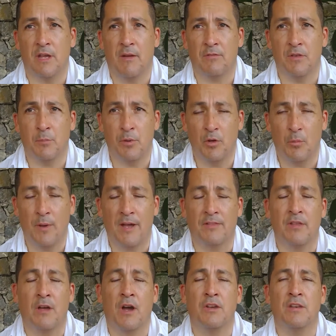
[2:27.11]
You have to peel
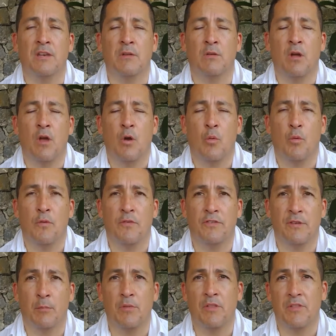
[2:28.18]
back the onion with
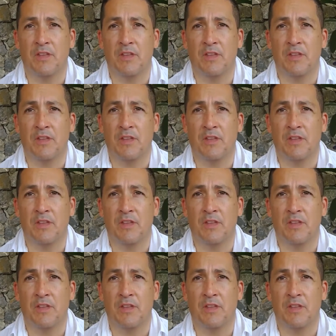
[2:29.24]
some of